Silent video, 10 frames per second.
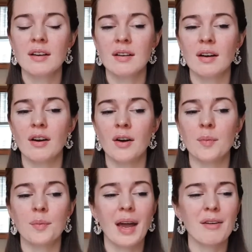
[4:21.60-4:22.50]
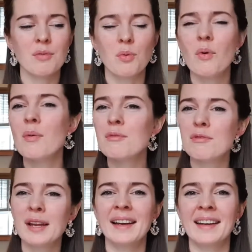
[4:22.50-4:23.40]
have warm
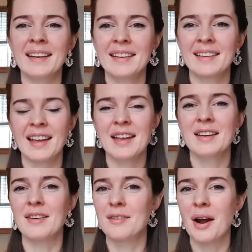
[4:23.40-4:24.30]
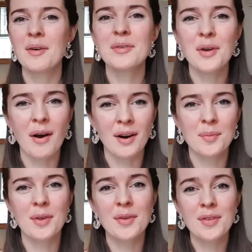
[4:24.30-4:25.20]
feeling around your heart
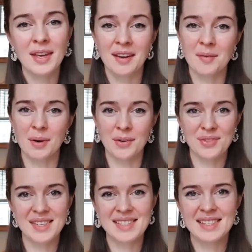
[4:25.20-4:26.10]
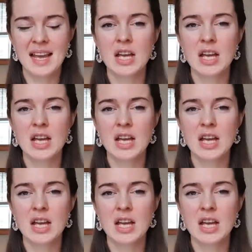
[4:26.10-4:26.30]
when you think about this.